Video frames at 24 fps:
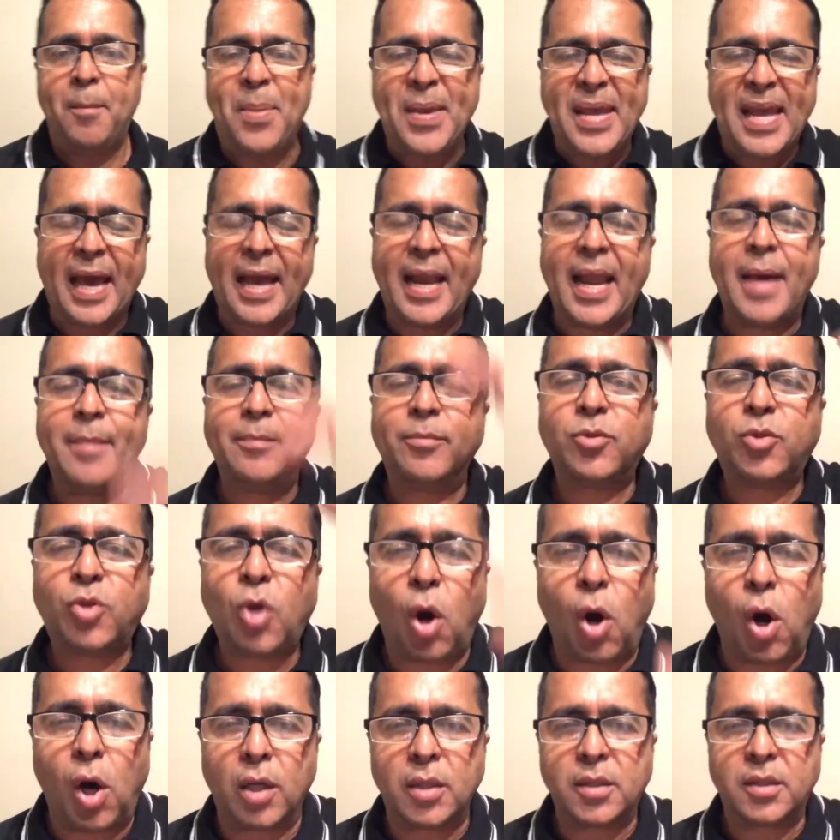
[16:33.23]
PNM
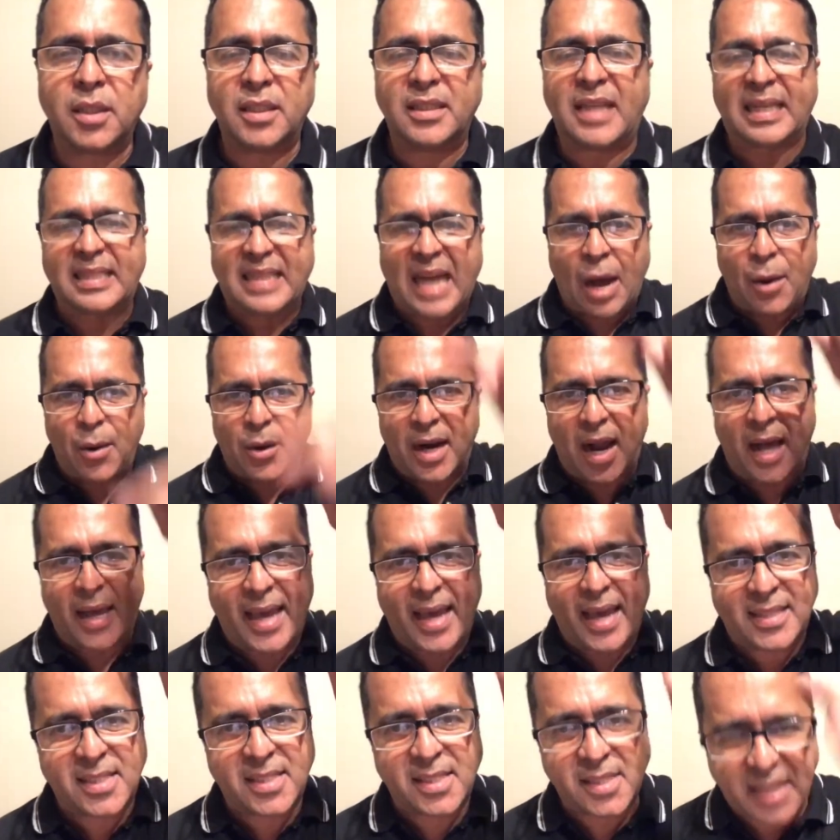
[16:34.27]
thought that I would
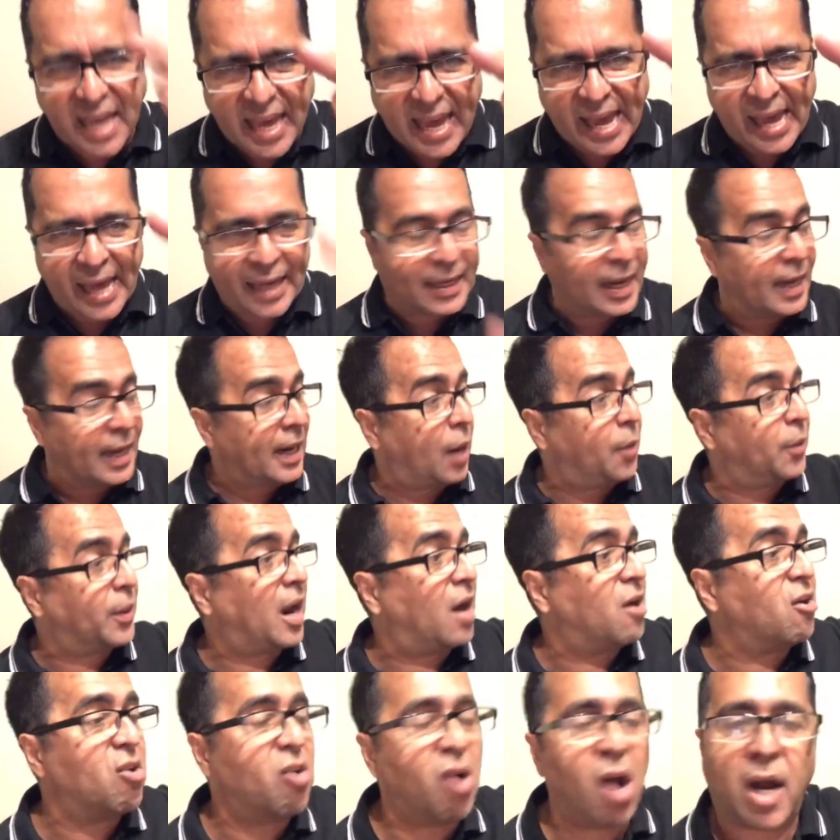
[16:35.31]
have get scared and I
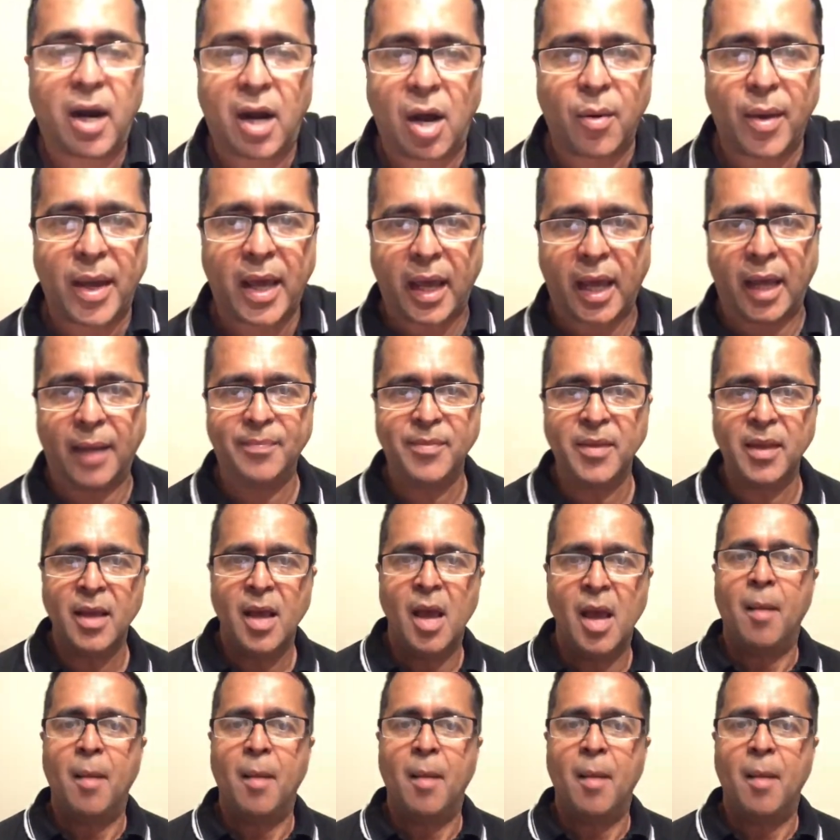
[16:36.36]
would have run away.